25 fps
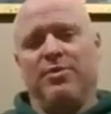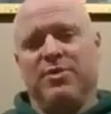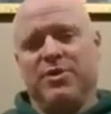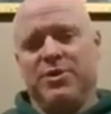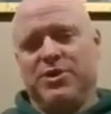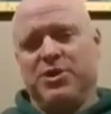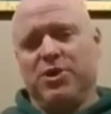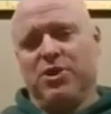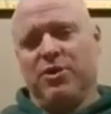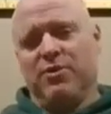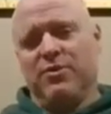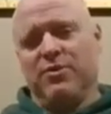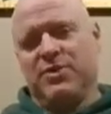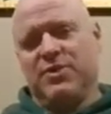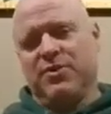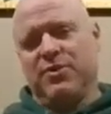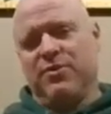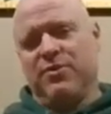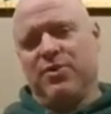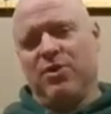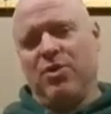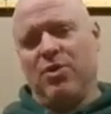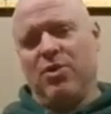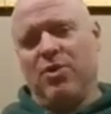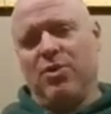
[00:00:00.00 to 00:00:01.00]
the service of
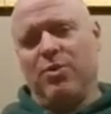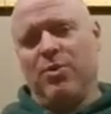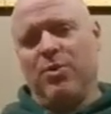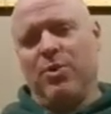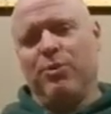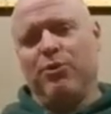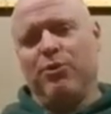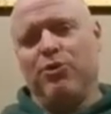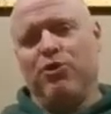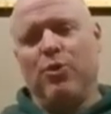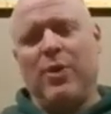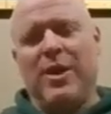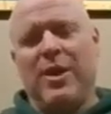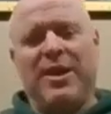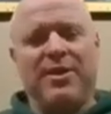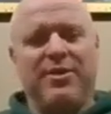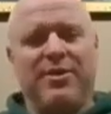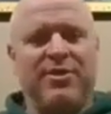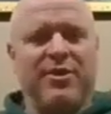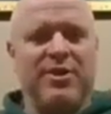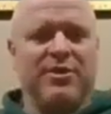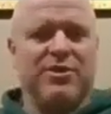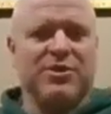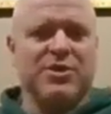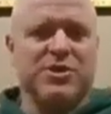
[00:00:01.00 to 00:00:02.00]
the Lord. We will do
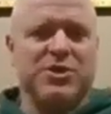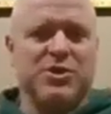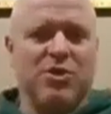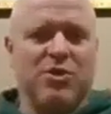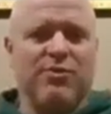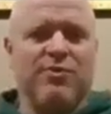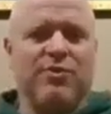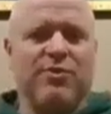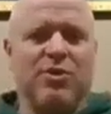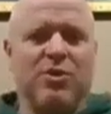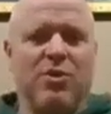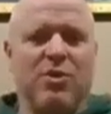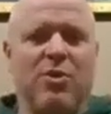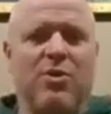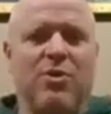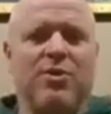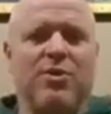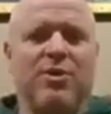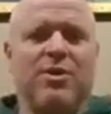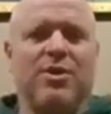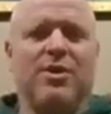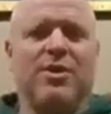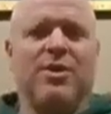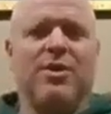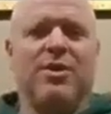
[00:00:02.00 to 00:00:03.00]
anything to serve the Lord.
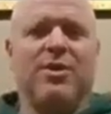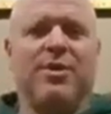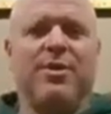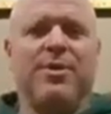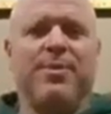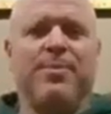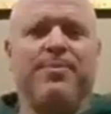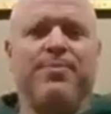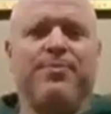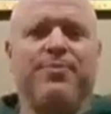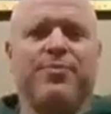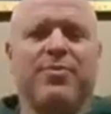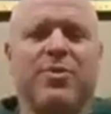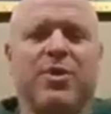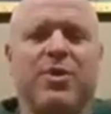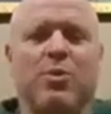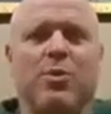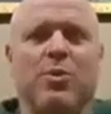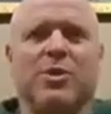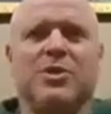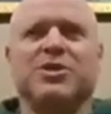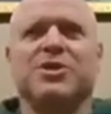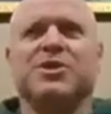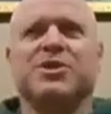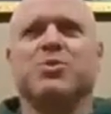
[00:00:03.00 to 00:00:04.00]

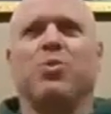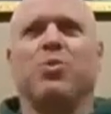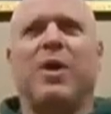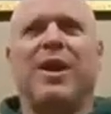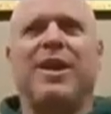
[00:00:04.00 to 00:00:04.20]
We're just